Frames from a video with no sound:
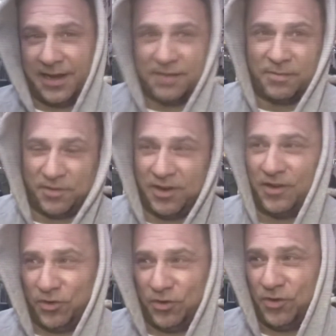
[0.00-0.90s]
getting a
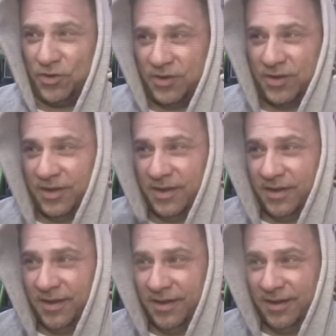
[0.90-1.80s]
massage, too.
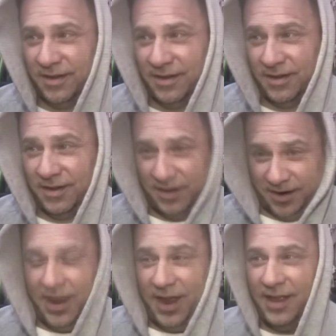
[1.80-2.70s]
that makes it weird?
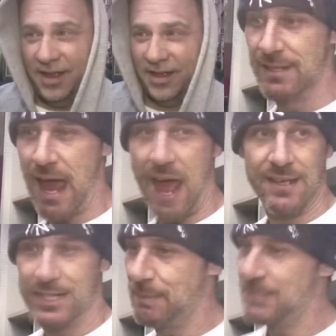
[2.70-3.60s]
Yeah. I
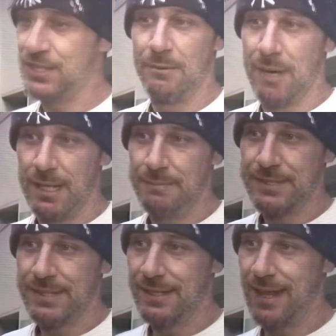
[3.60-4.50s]
kiss my son on my
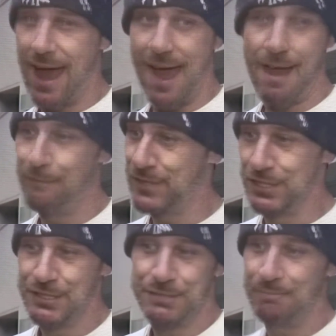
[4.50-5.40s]
lips. I have
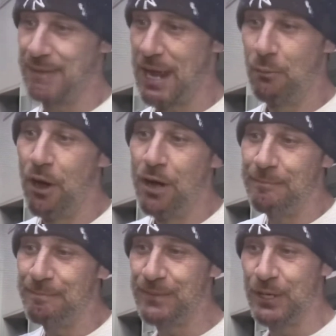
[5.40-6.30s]
since day one.
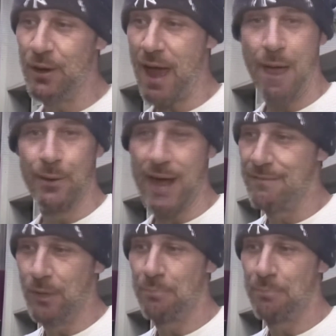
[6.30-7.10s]
You know, I would have no